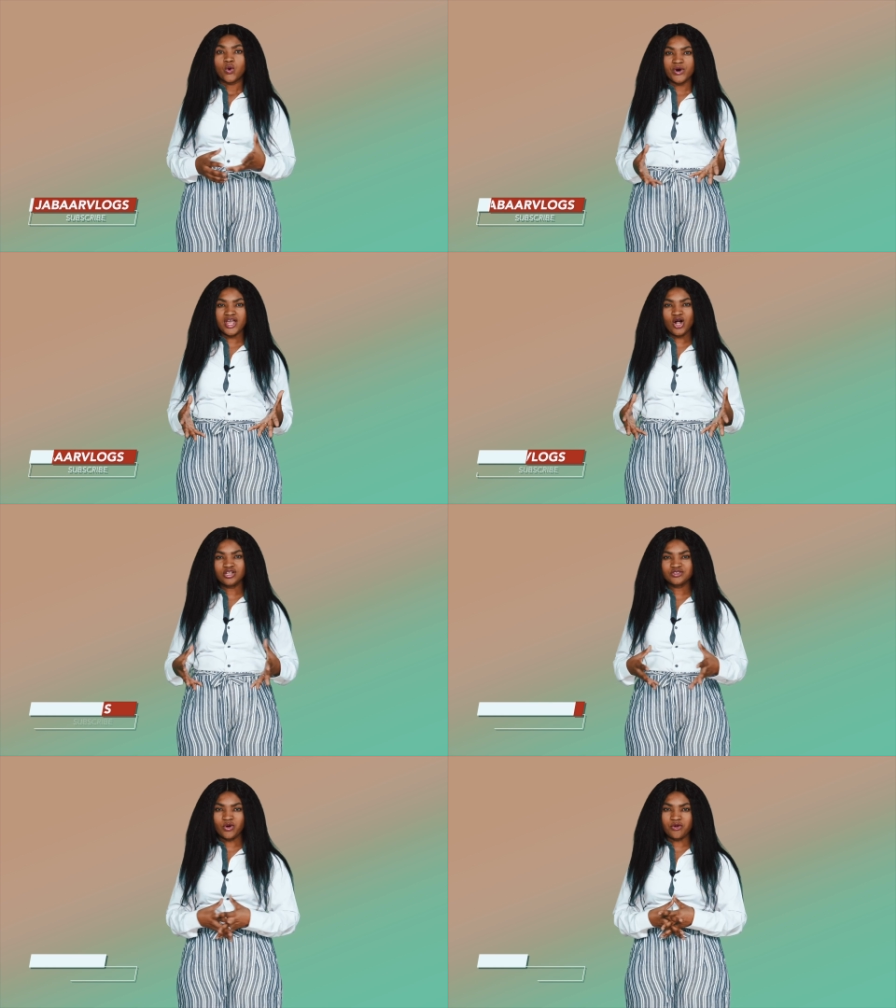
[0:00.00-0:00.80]
We
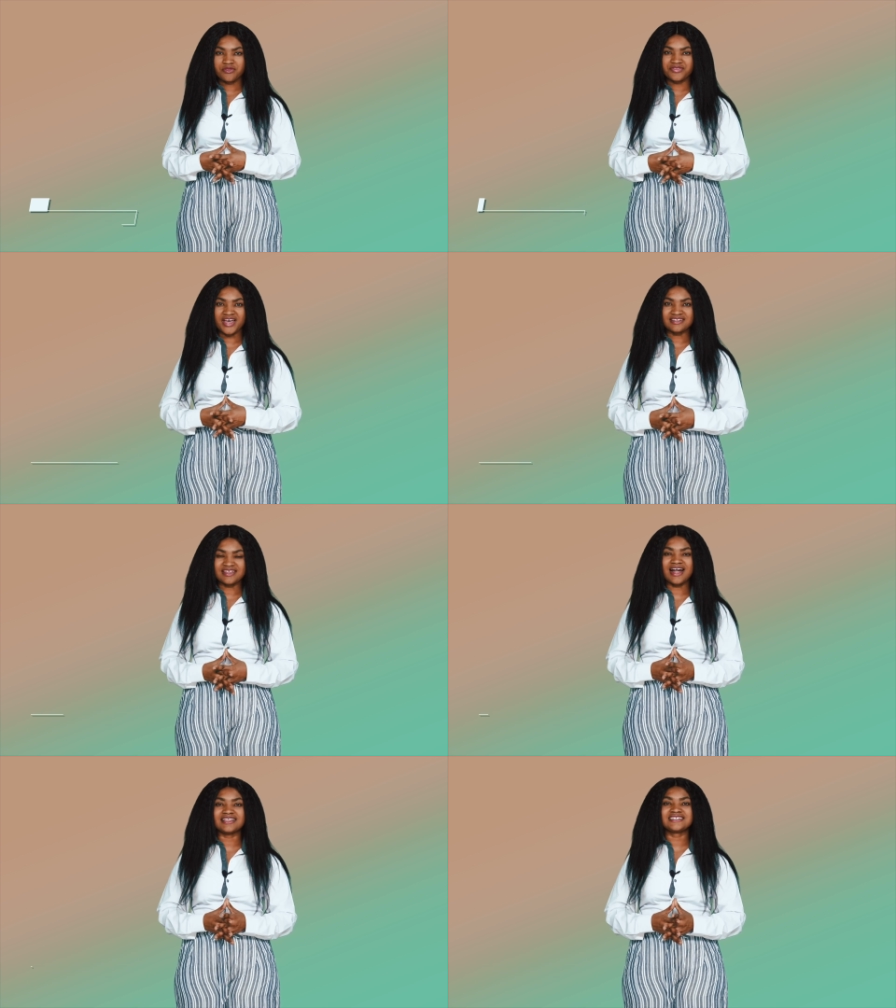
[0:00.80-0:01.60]
all know that
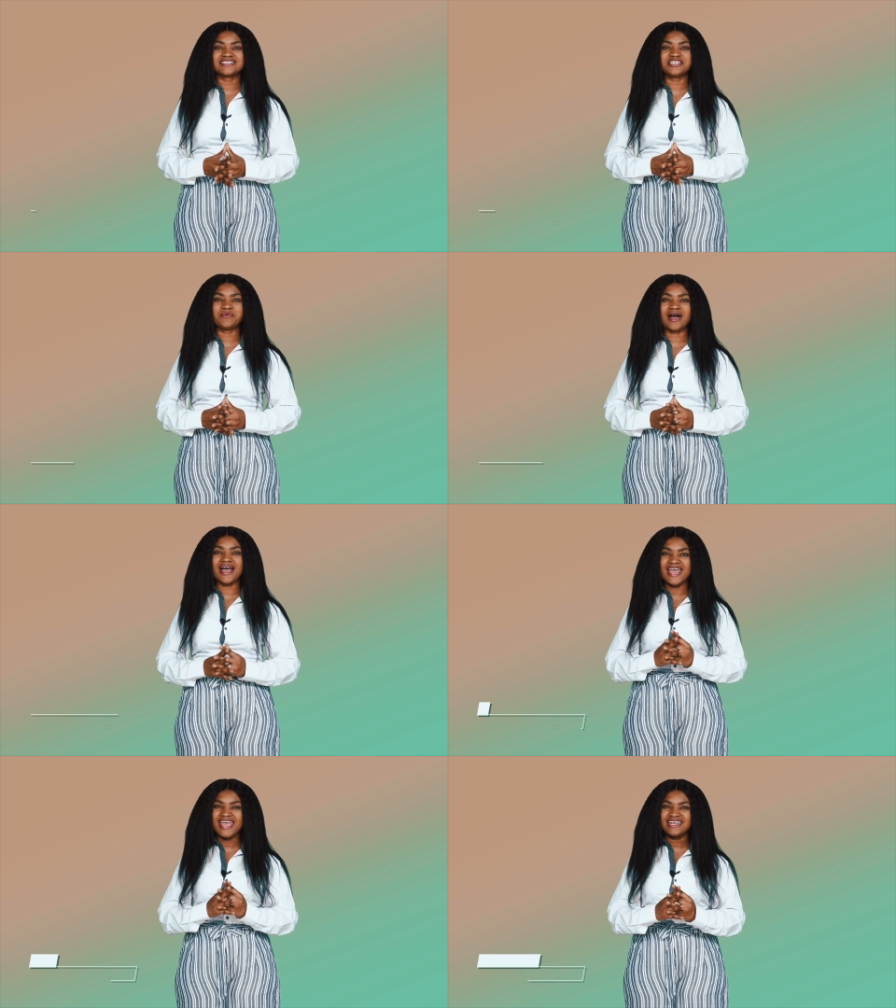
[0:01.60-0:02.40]

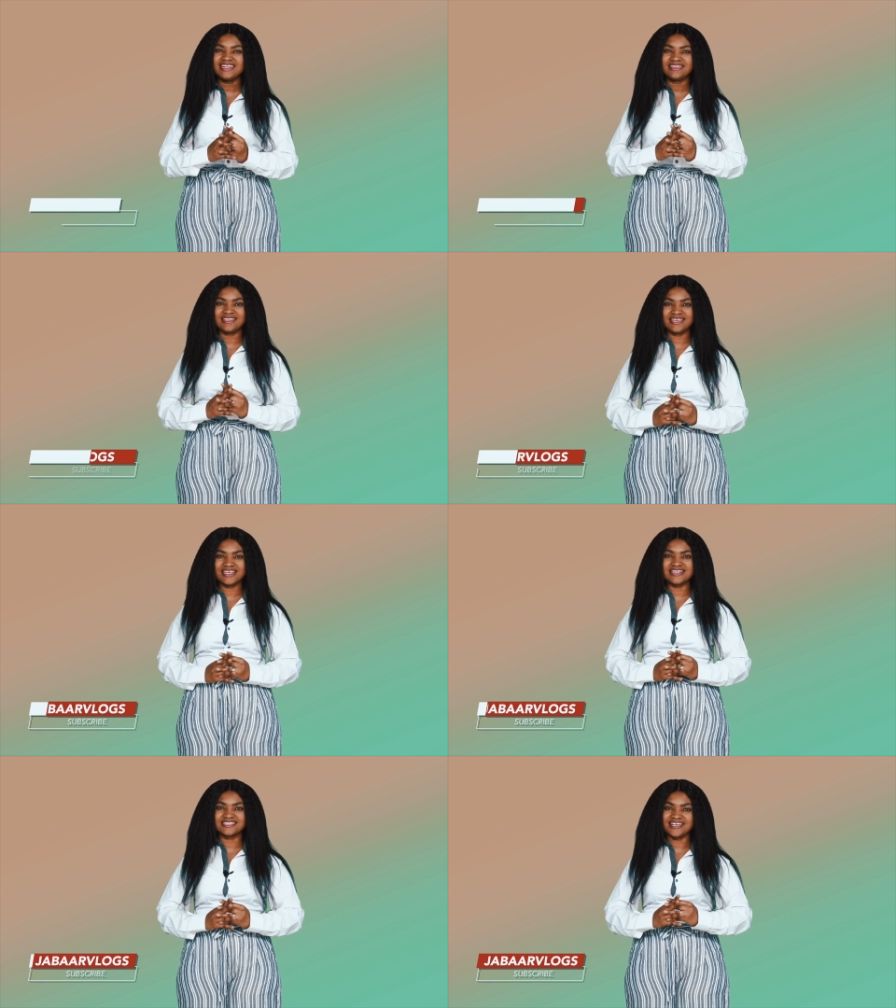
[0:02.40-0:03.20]
Alikiba,
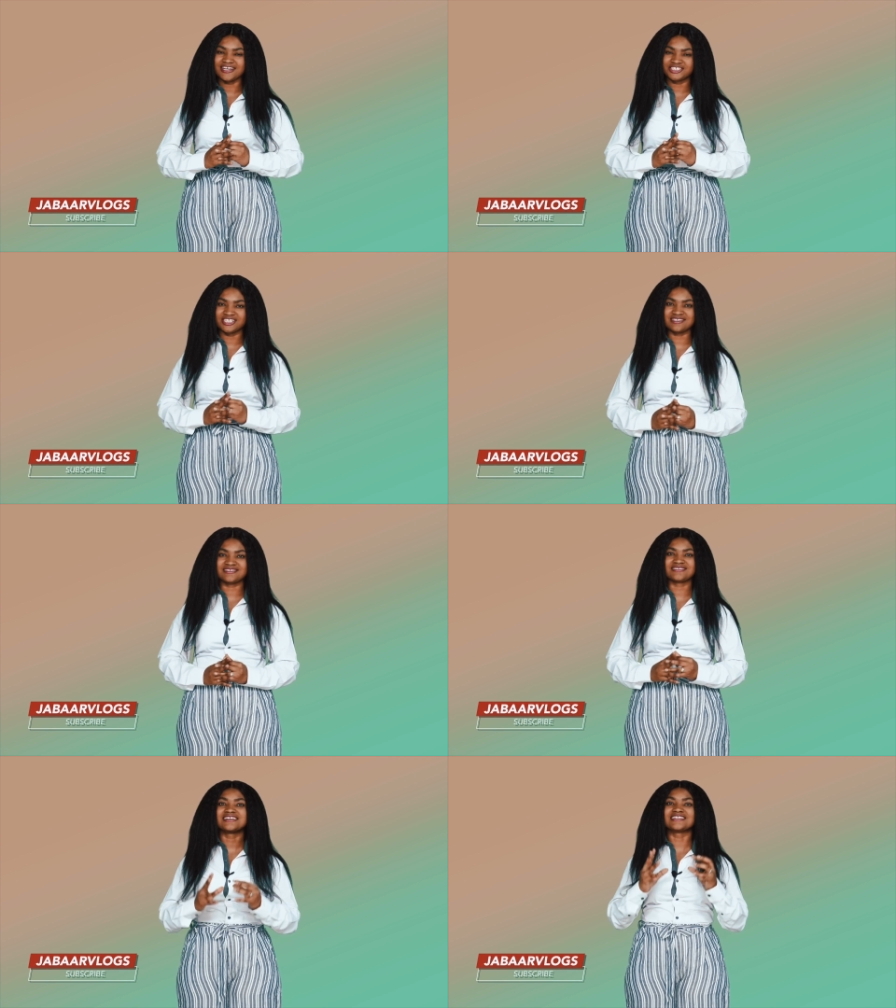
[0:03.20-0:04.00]
anything it touches,